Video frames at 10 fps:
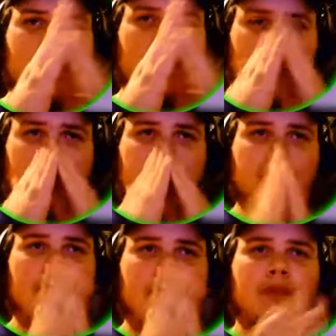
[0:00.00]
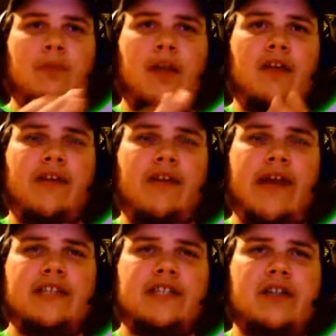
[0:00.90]
I think that's our best play of
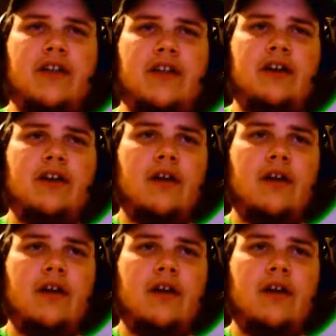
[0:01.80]
action here.